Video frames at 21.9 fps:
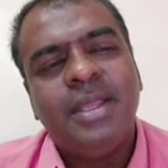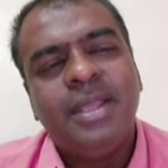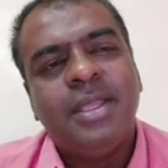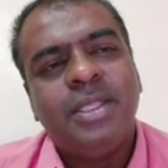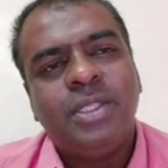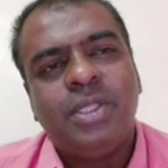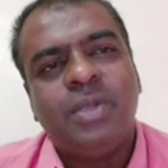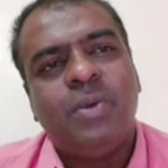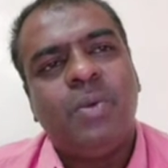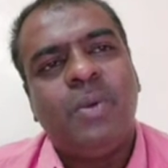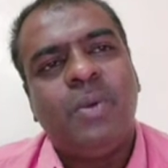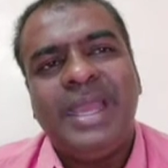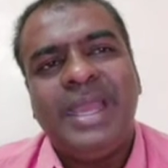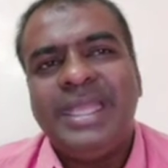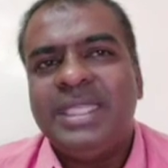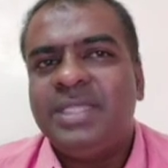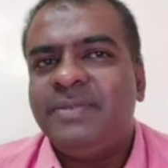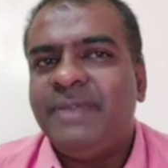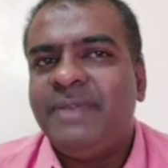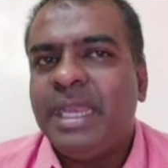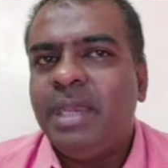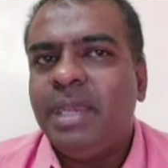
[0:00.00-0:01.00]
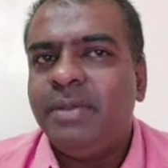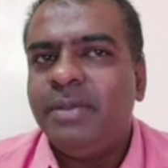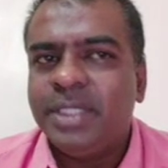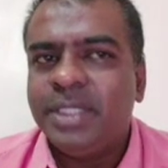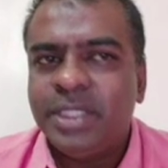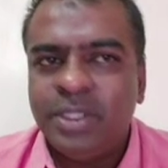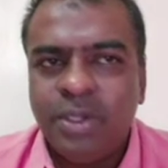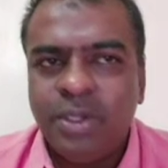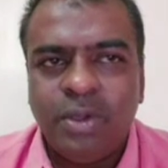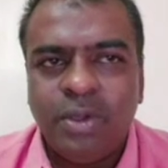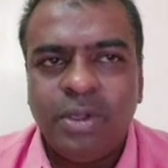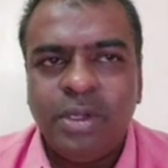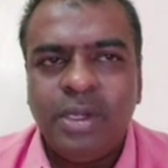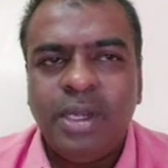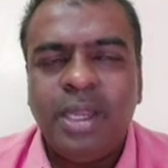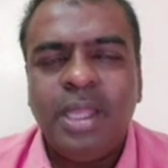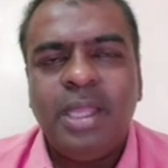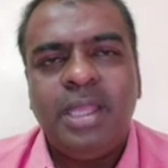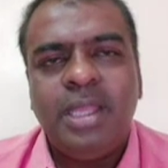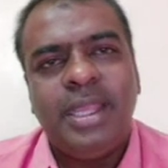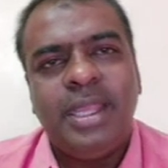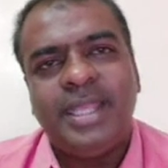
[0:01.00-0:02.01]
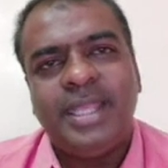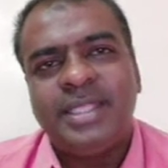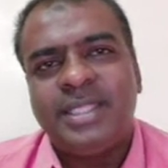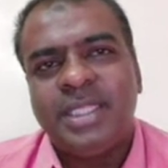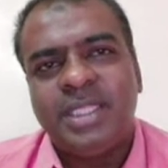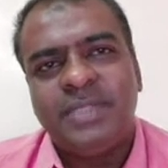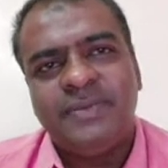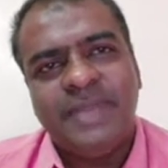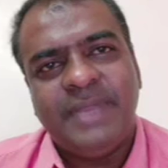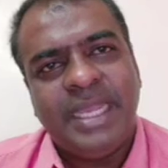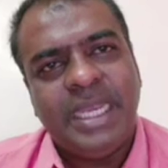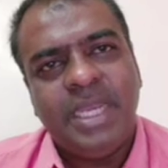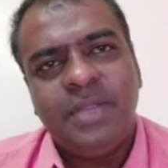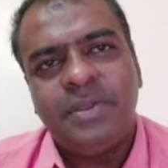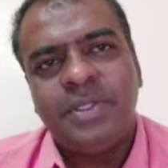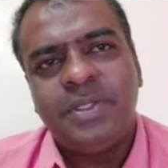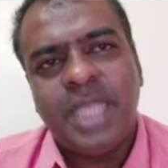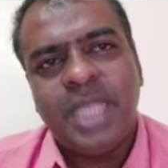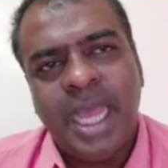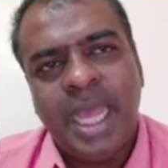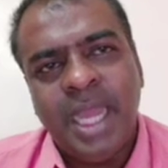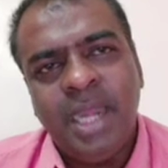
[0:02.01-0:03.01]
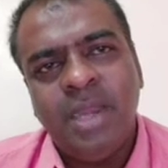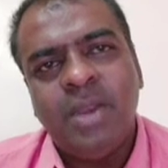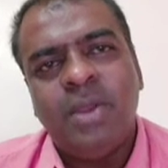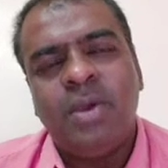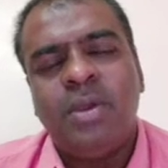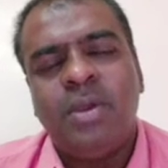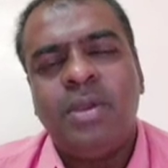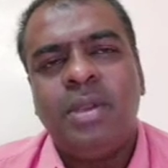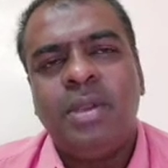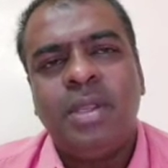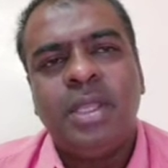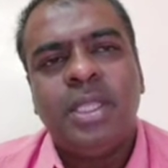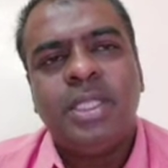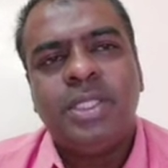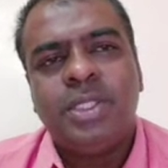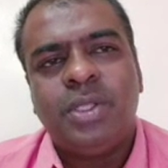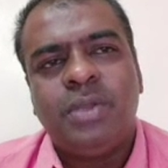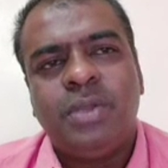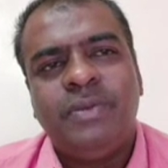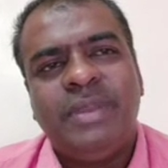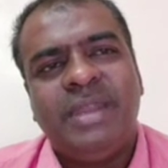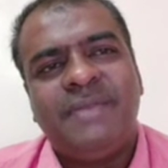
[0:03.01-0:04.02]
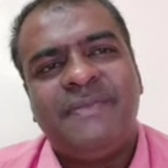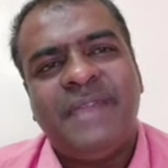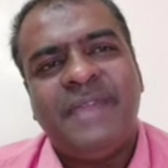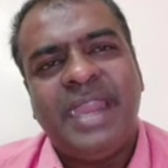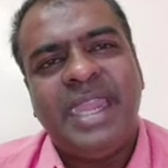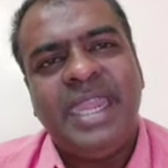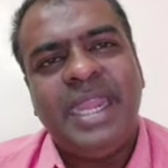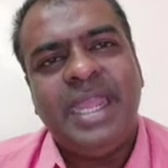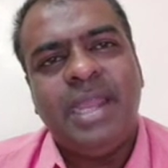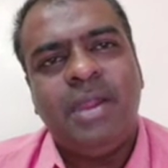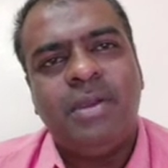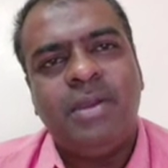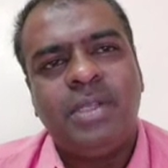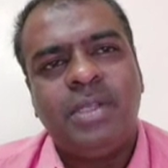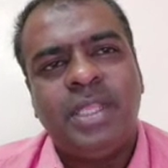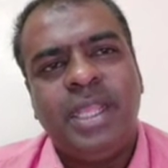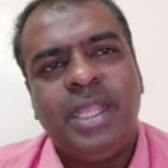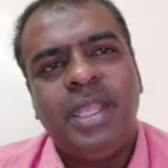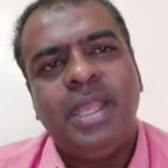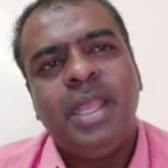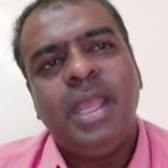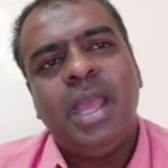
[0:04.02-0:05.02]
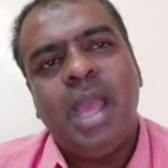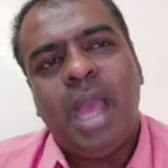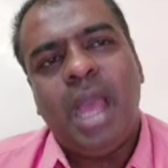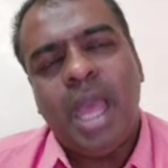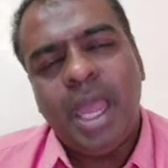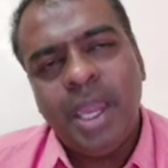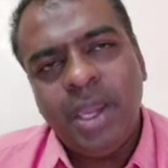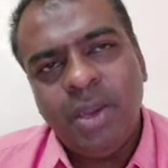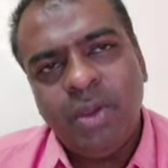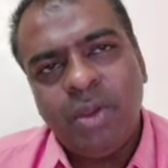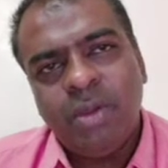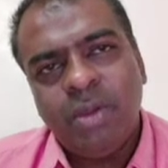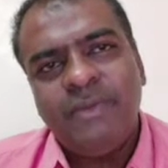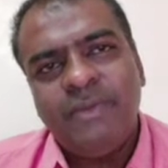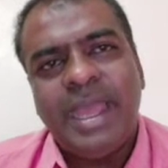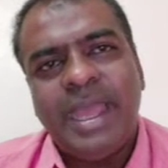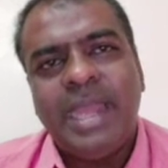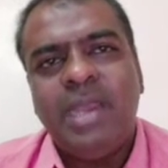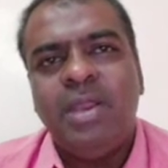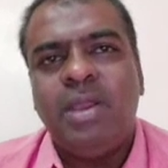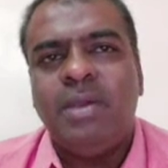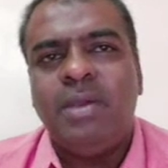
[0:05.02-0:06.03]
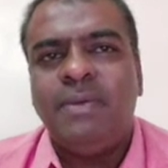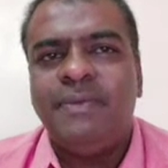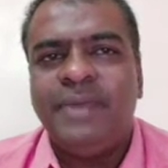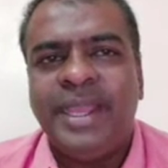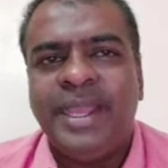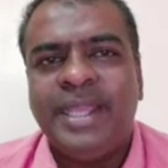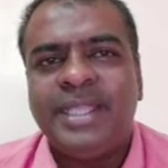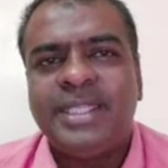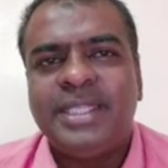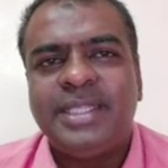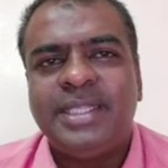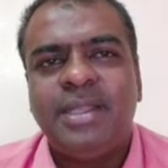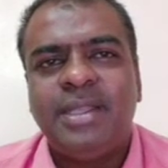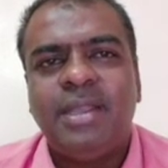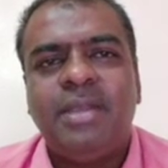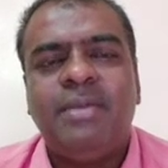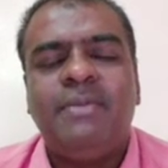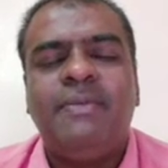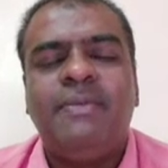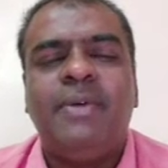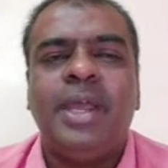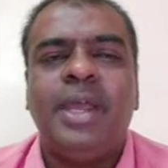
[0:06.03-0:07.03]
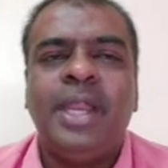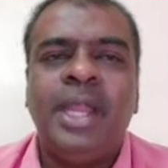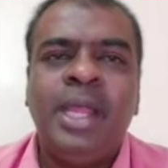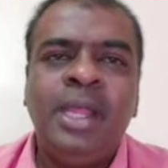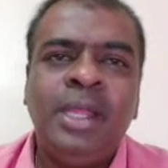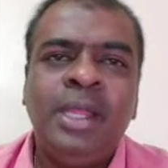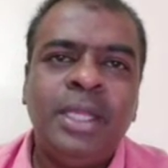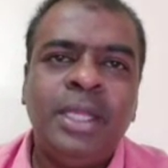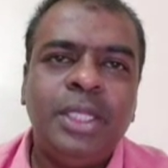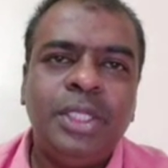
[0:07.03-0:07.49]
So y's value is known, x's value is unknown. So we are finding out the unknown value of x for a